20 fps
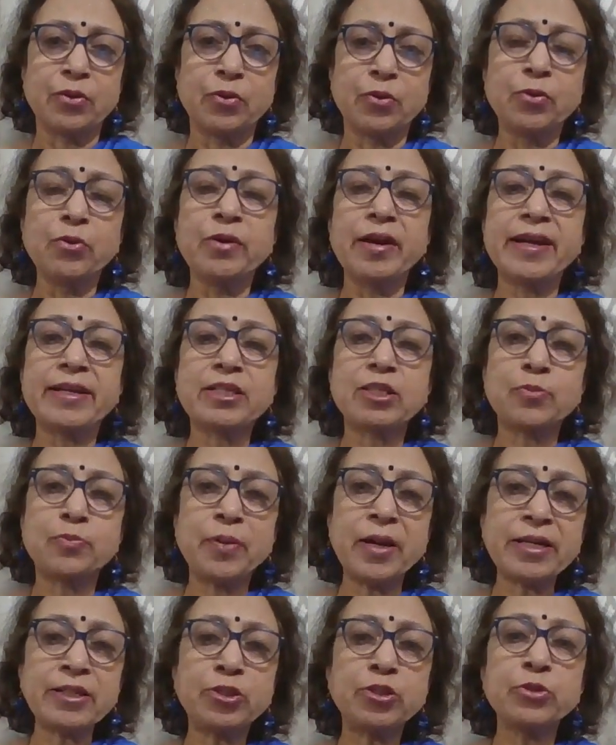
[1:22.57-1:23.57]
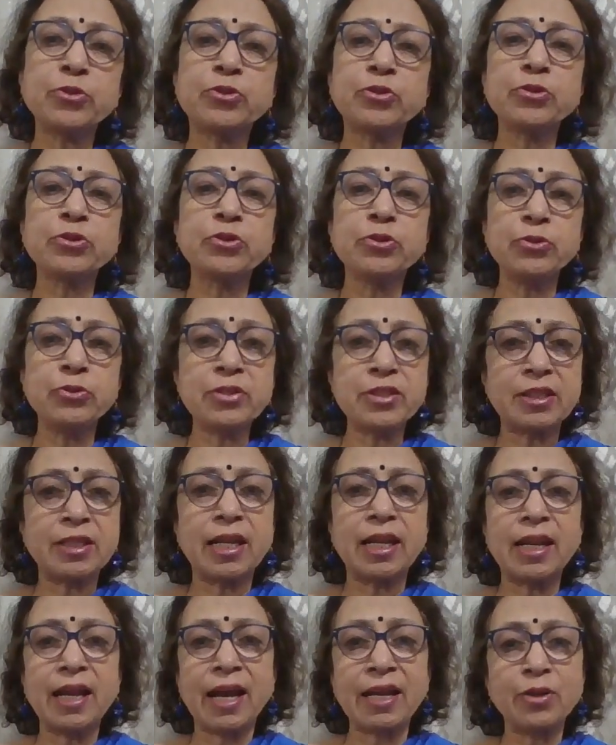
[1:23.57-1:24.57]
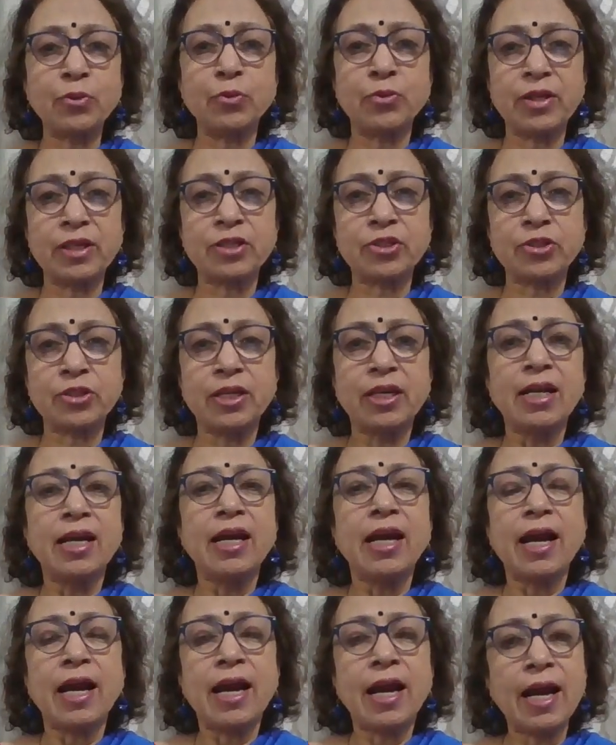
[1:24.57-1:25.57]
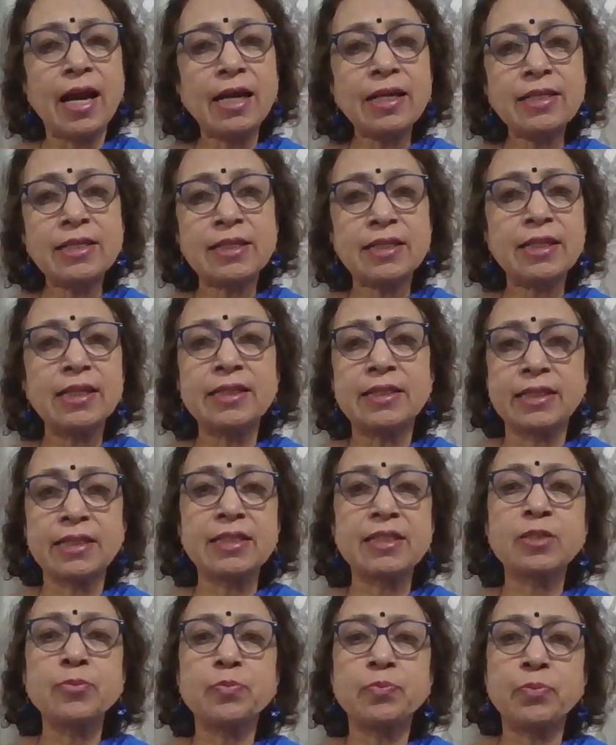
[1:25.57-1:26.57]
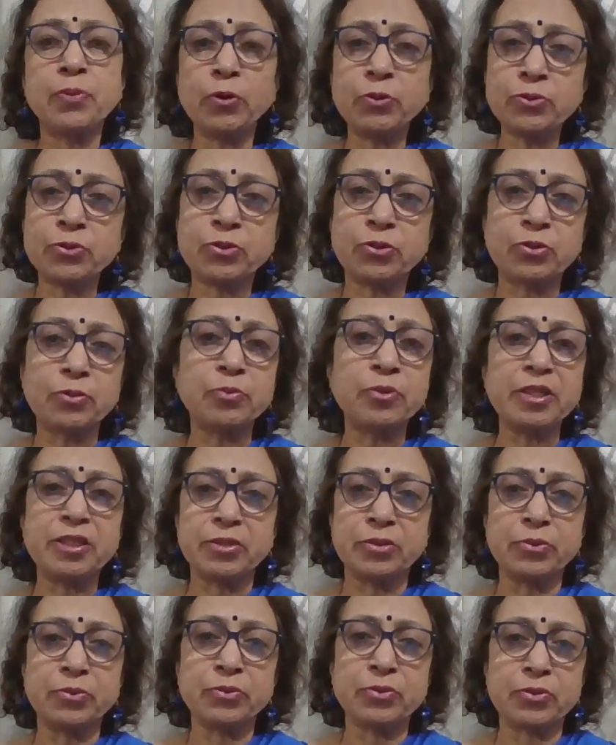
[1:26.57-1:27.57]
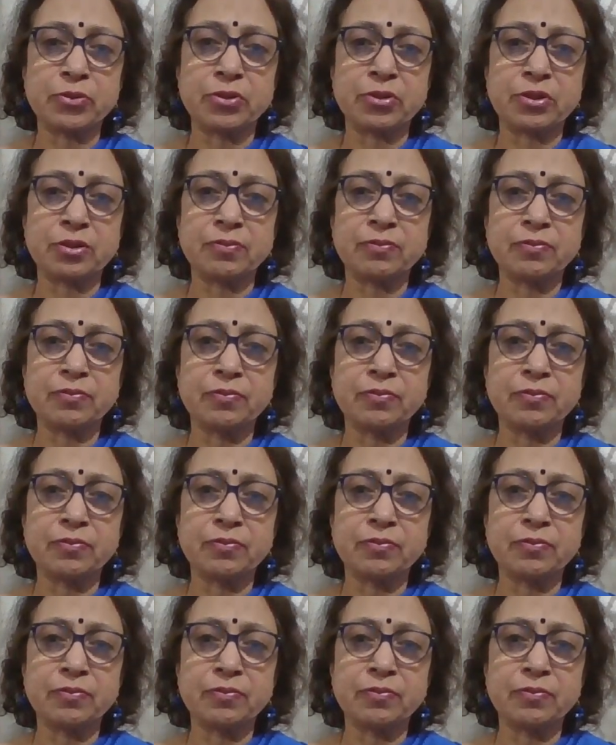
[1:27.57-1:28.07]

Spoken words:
who expect you to use the language as it is supposed to be used.